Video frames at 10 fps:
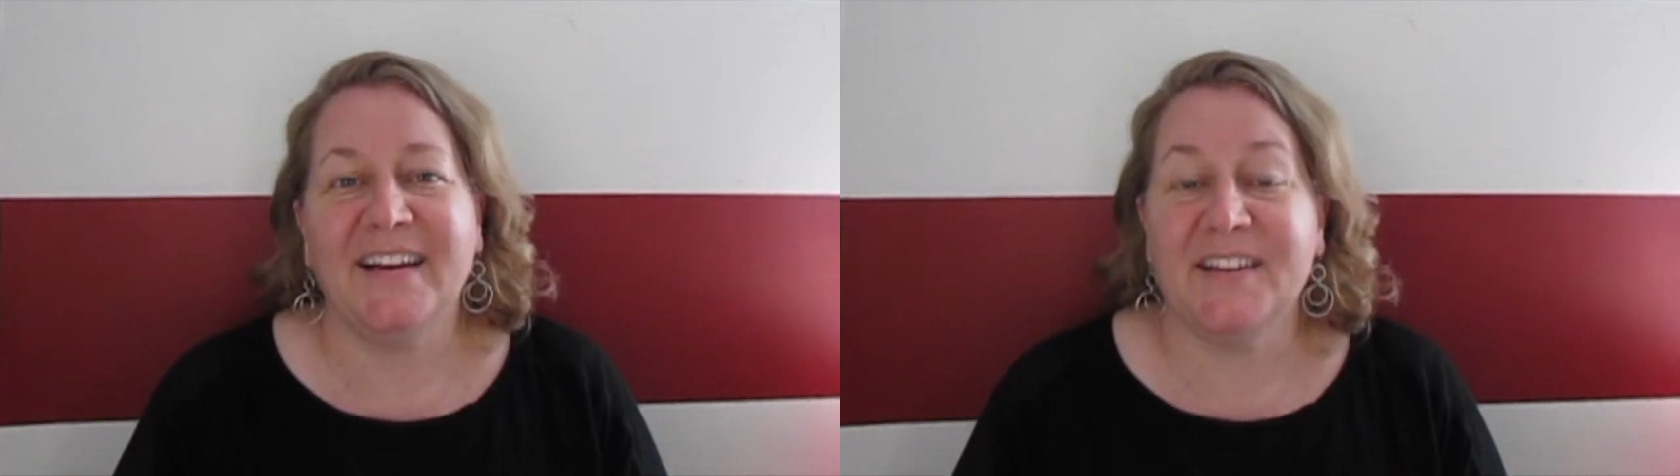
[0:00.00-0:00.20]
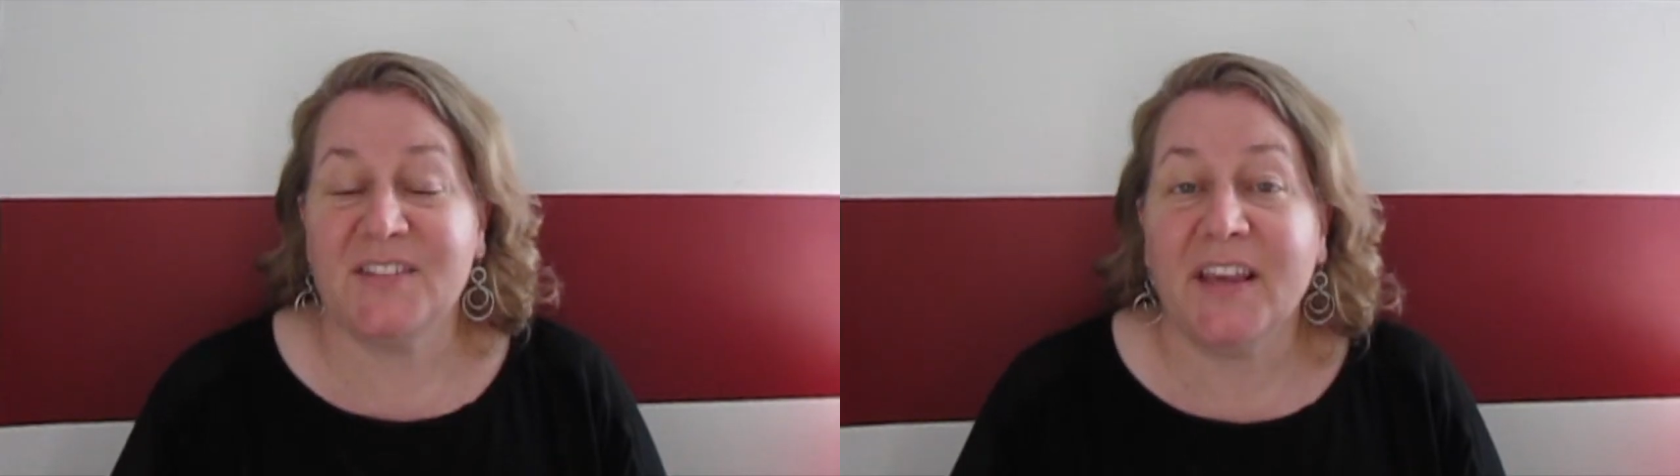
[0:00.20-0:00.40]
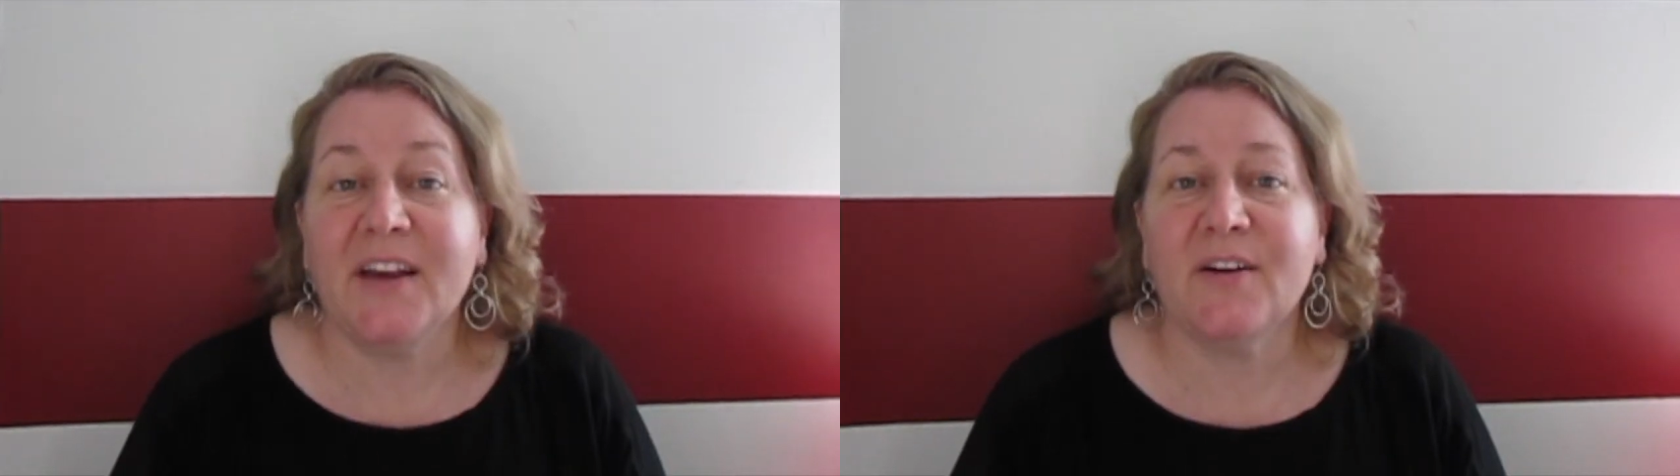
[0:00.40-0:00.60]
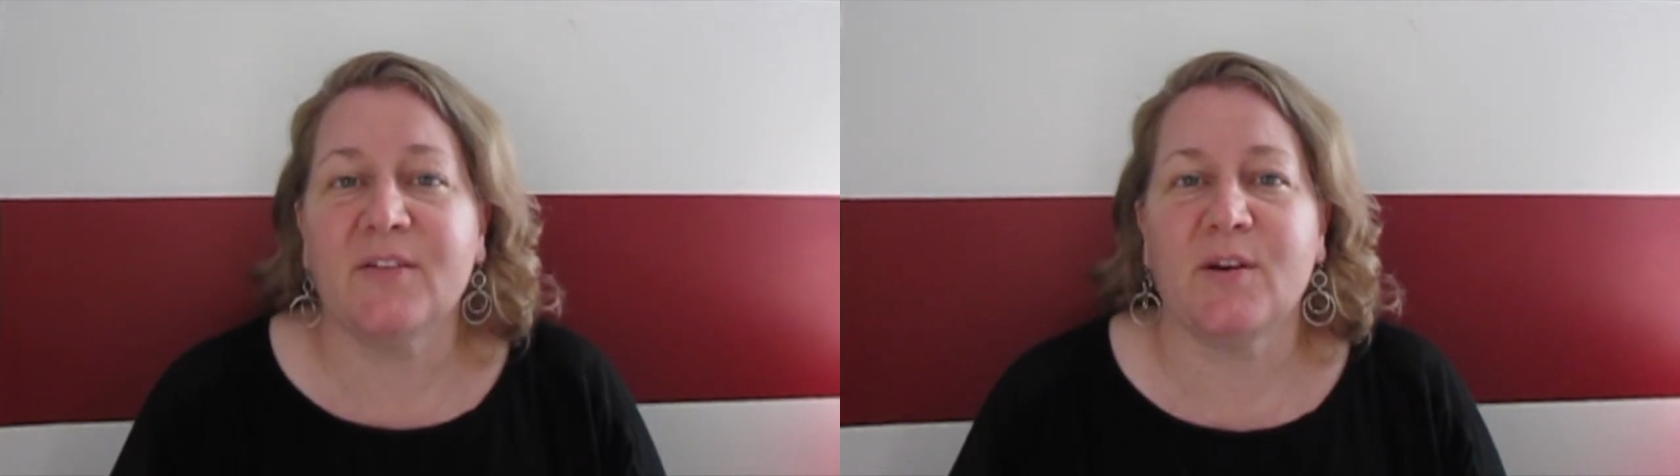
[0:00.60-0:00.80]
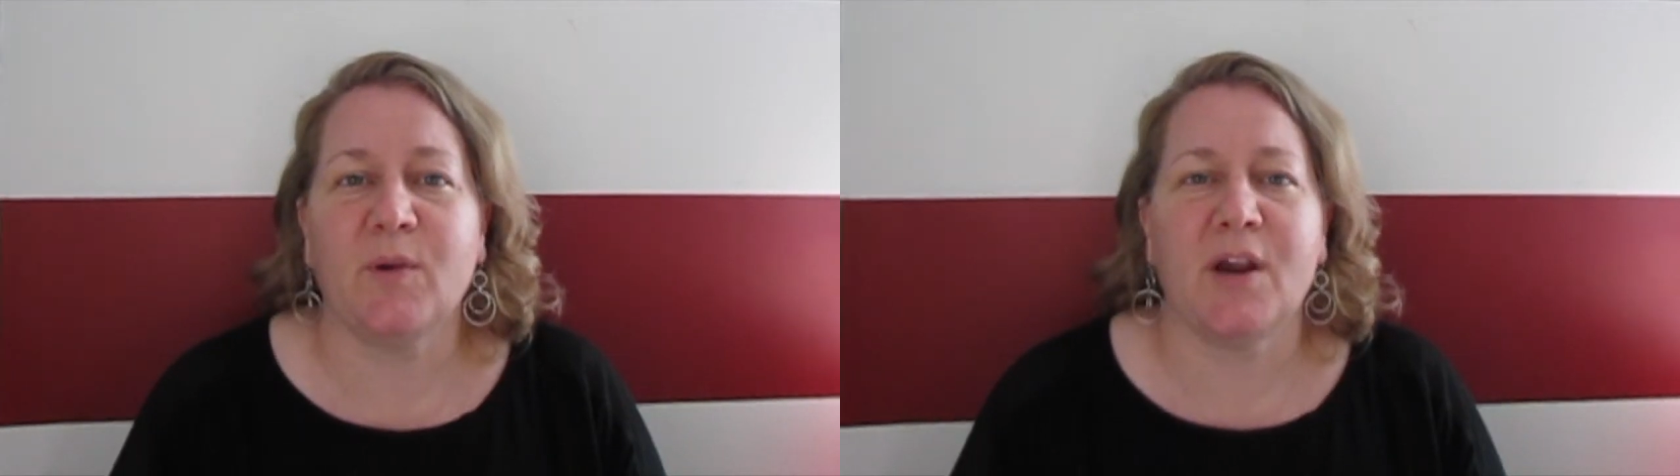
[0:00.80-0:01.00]
it is
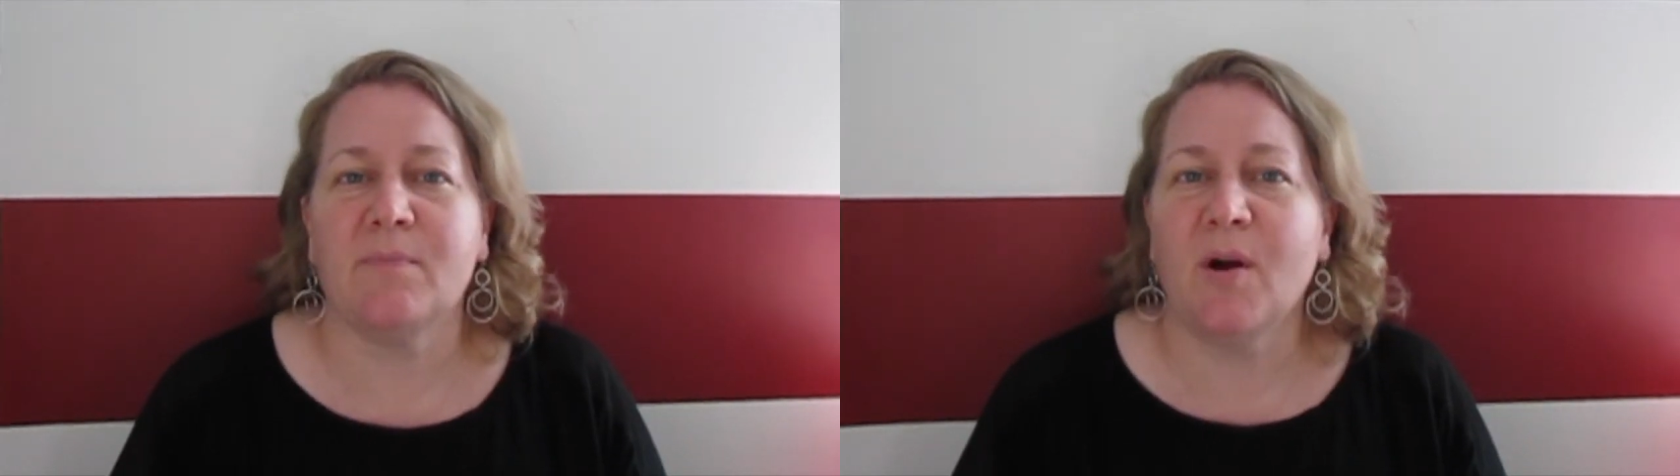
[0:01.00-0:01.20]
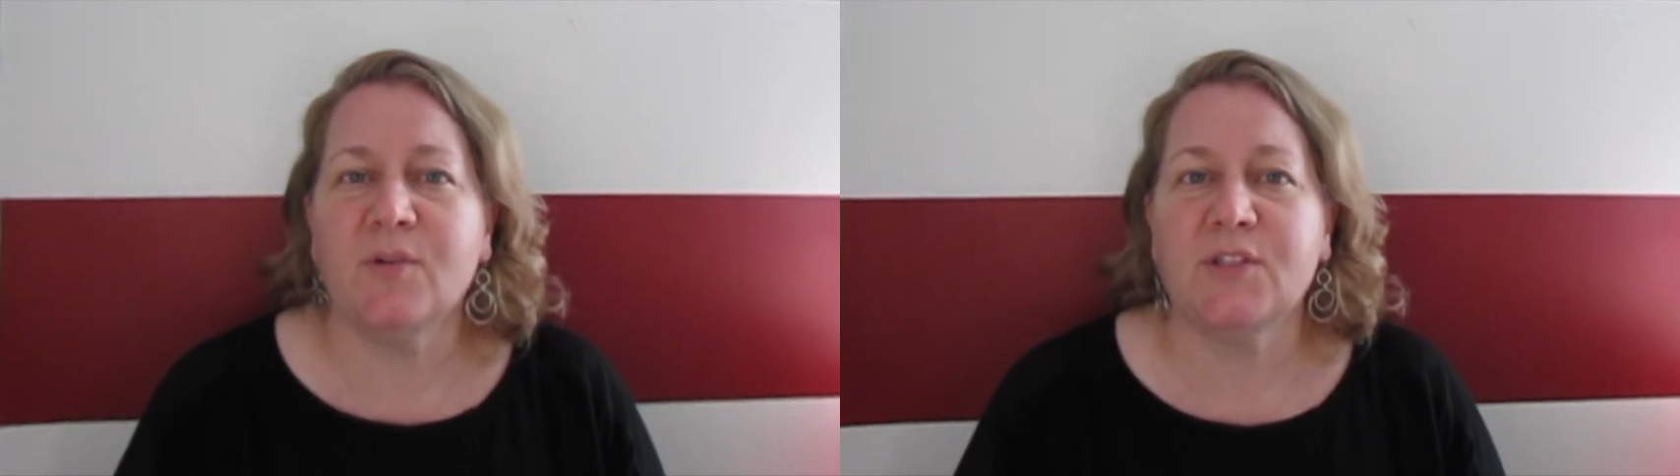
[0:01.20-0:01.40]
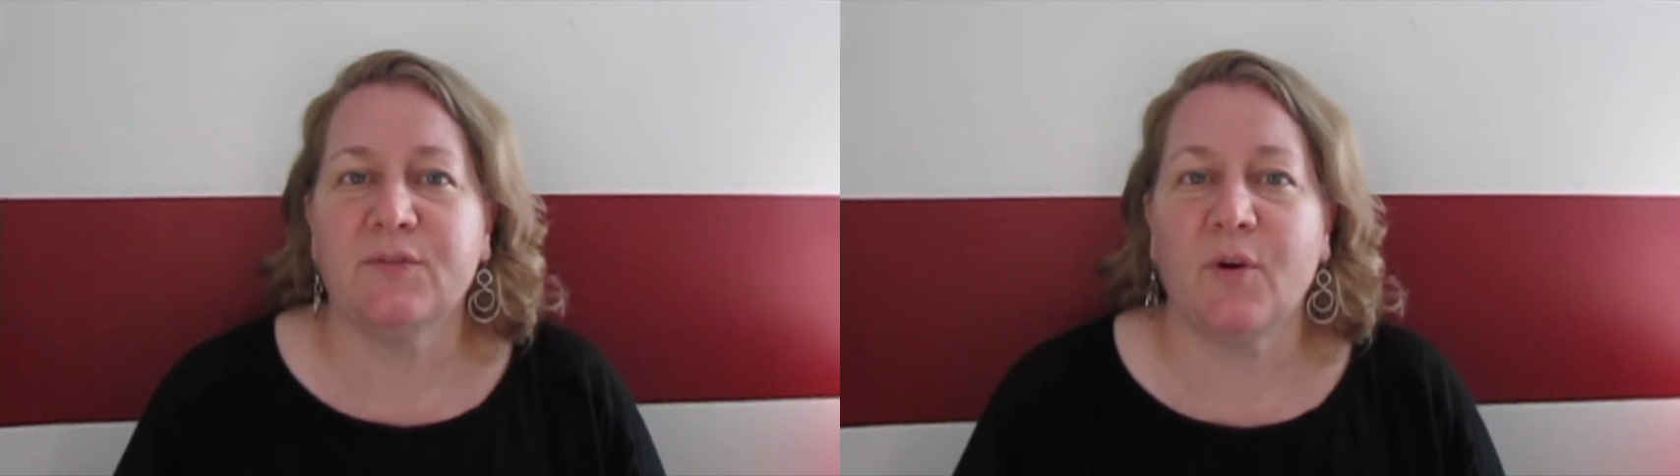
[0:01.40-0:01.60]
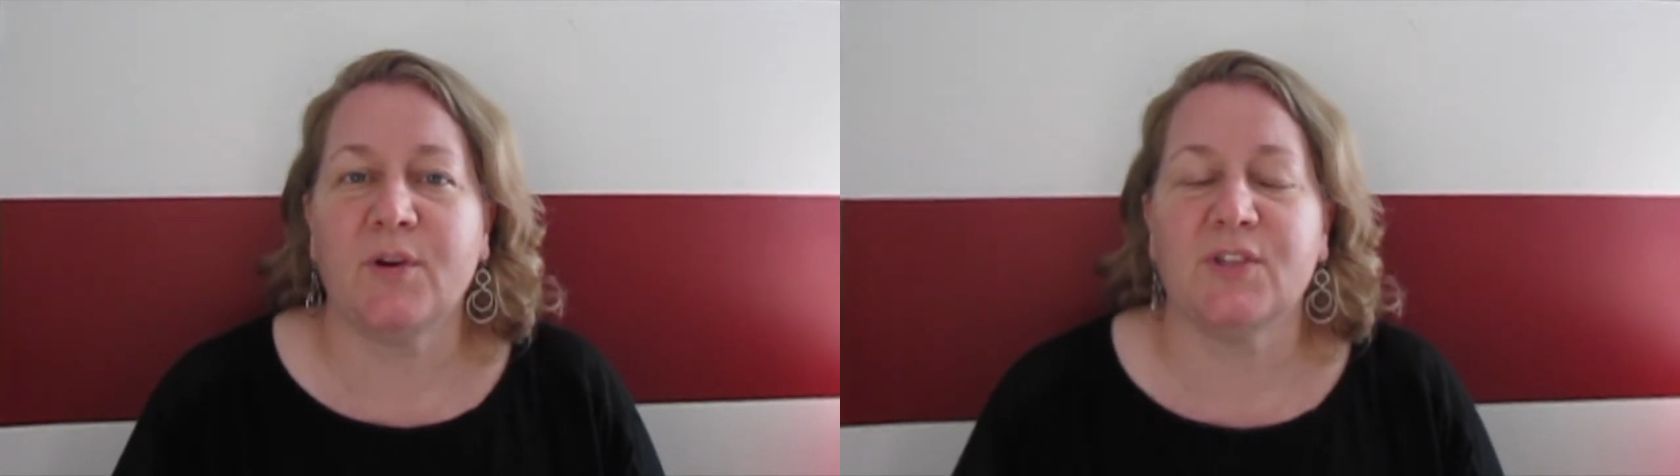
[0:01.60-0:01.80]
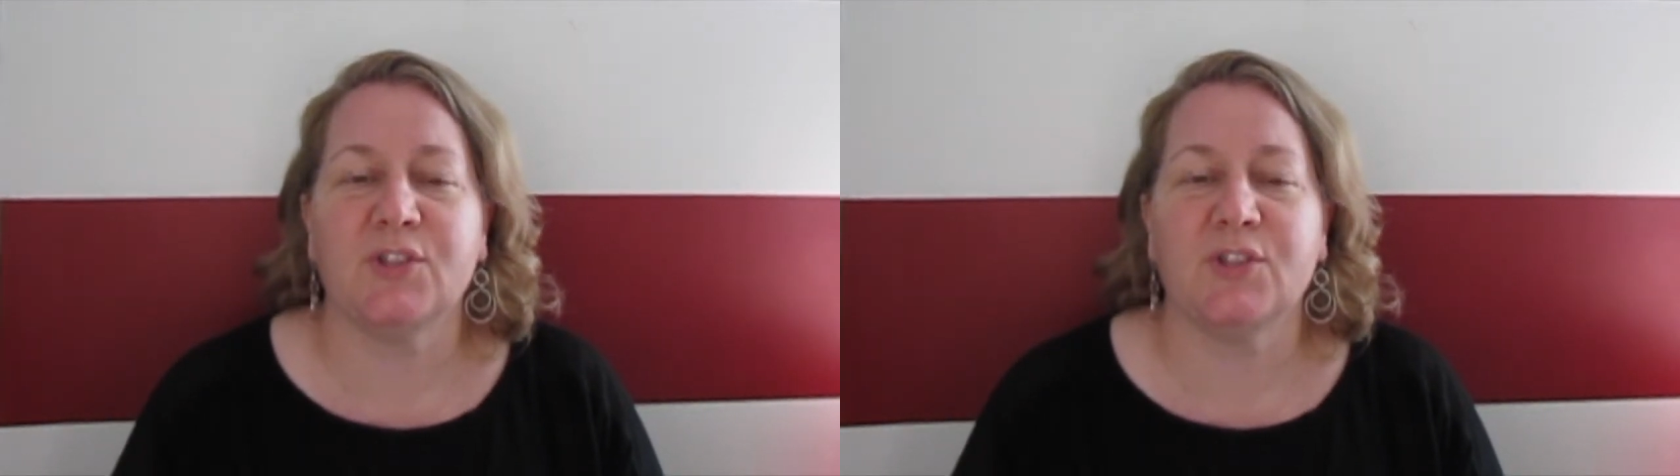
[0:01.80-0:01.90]
here that we are most devoted